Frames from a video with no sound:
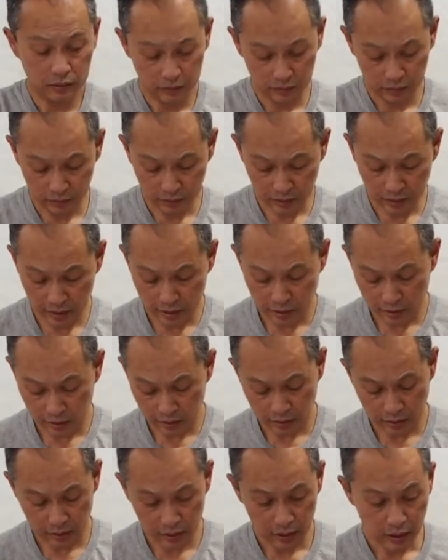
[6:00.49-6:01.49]
Okay,
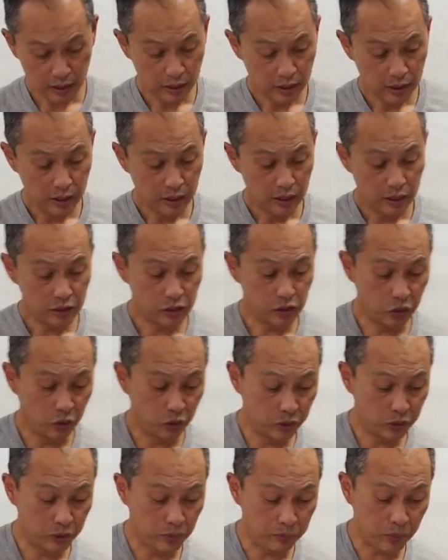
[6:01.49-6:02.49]

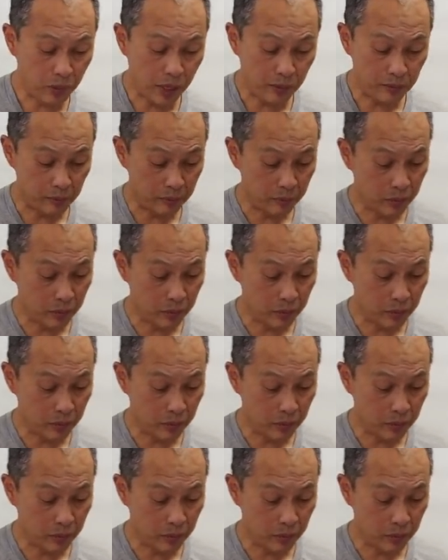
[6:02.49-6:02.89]
so the problem